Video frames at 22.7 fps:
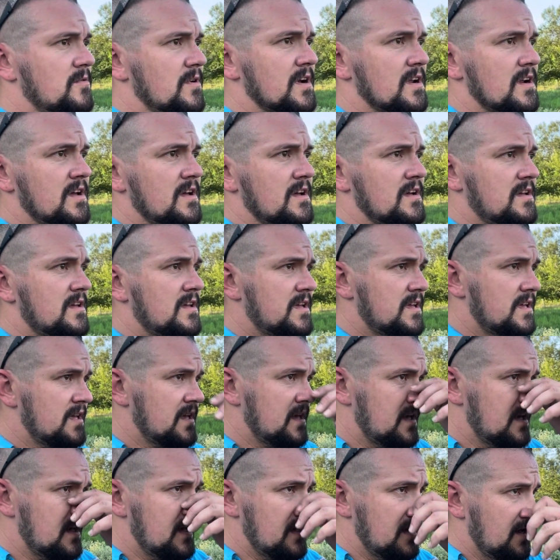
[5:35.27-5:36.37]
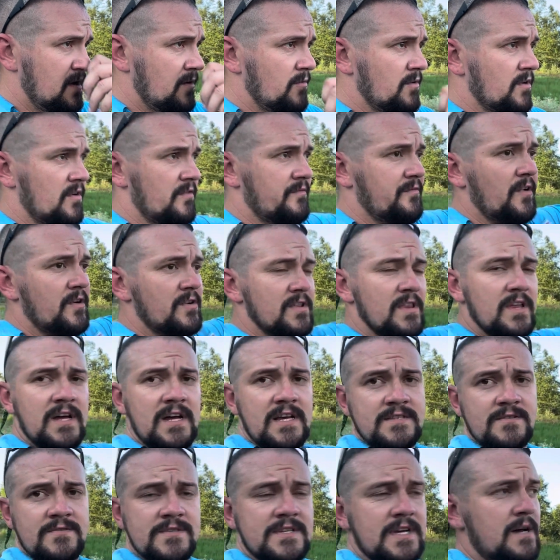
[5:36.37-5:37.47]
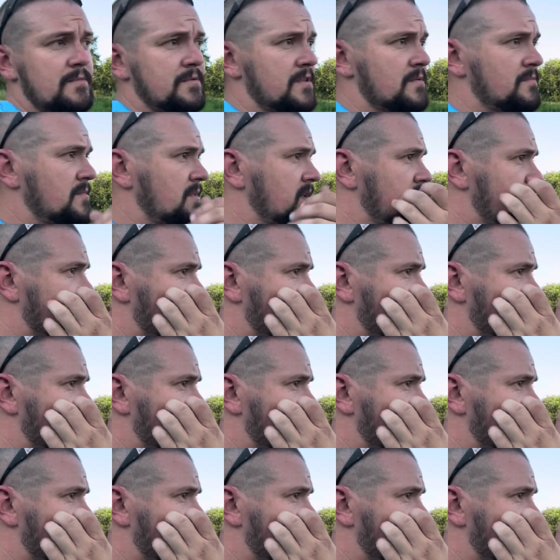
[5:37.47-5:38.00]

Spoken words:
gonna fertilize on top of the millet.